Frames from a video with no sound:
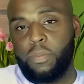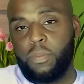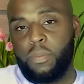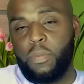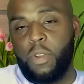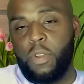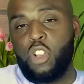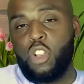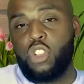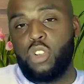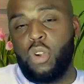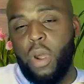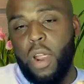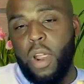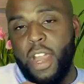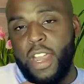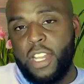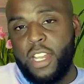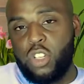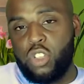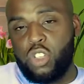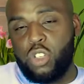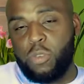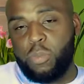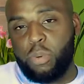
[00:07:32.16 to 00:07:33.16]
Your
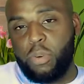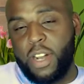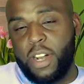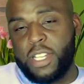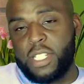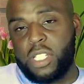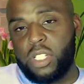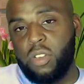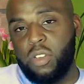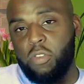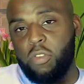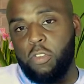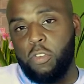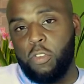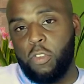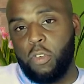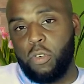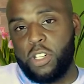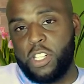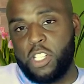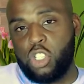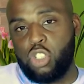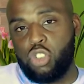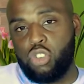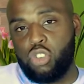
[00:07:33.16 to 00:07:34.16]
entry price for
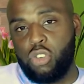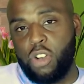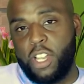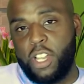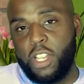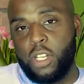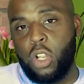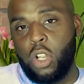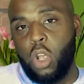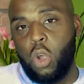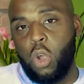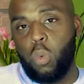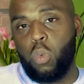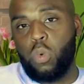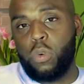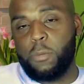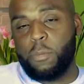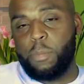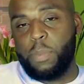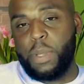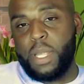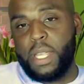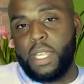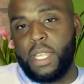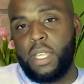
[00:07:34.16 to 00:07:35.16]
this trade would
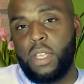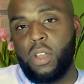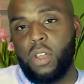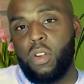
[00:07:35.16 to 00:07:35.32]
be